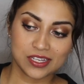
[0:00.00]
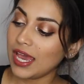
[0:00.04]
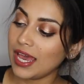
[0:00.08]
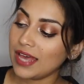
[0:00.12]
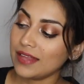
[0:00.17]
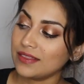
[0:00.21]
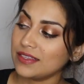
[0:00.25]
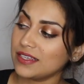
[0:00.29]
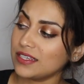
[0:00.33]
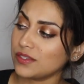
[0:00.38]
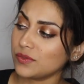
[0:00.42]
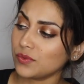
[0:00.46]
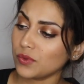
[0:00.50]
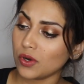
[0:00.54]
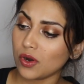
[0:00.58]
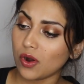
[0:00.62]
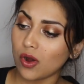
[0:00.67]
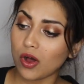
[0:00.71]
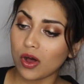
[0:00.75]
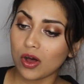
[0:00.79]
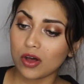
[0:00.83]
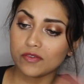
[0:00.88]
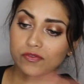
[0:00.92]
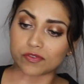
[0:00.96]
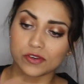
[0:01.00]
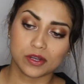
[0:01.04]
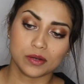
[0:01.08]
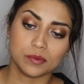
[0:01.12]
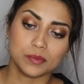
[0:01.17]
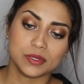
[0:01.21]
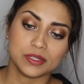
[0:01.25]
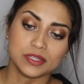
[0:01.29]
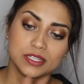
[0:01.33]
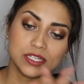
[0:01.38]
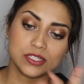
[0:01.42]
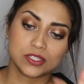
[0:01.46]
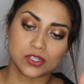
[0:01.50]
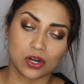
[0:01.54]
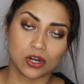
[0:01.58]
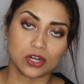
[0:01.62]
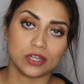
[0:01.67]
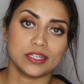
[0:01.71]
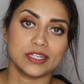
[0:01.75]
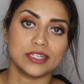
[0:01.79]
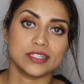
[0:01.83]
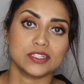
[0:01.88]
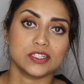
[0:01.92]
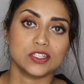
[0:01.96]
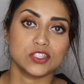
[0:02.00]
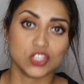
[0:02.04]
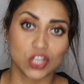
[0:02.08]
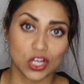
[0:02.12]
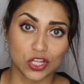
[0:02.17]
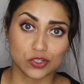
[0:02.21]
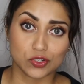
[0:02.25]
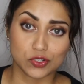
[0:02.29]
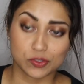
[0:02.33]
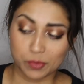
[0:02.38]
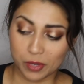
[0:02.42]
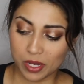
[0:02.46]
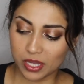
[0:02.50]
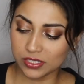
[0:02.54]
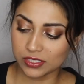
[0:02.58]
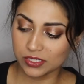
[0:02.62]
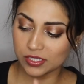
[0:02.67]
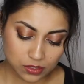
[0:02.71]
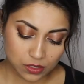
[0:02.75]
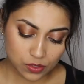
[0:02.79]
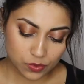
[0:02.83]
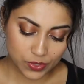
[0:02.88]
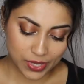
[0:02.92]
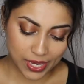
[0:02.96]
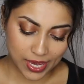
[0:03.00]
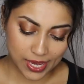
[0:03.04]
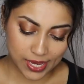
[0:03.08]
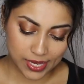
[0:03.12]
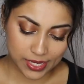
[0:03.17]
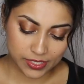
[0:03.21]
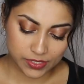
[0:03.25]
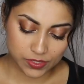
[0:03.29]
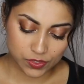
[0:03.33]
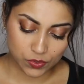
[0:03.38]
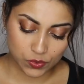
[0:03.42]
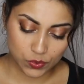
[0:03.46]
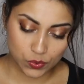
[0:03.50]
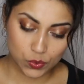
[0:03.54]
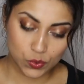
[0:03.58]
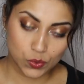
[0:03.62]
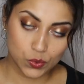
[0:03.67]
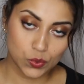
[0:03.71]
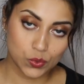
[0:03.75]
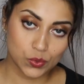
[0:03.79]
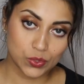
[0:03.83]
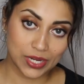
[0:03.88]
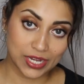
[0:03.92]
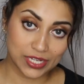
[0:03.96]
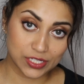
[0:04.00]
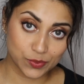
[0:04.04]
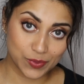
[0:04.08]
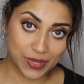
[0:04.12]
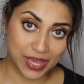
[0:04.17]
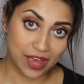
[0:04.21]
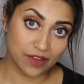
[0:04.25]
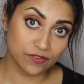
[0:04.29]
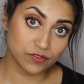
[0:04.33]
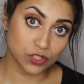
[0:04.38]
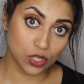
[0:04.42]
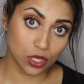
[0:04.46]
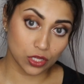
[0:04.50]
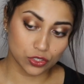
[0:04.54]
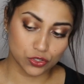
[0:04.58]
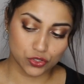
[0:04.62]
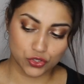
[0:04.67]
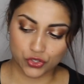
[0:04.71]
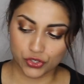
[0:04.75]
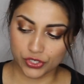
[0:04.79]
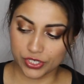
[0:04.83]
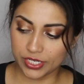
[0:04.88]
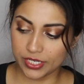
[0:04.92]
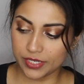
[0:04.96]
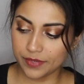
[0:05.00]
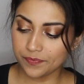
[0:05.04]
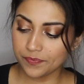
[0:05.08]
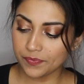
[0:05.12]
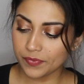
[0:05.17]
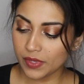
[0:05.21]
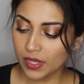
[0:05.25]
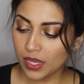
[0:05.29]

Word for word: And these were all from the Target Dollar Spot. Okay, so next we have Dollar Tree.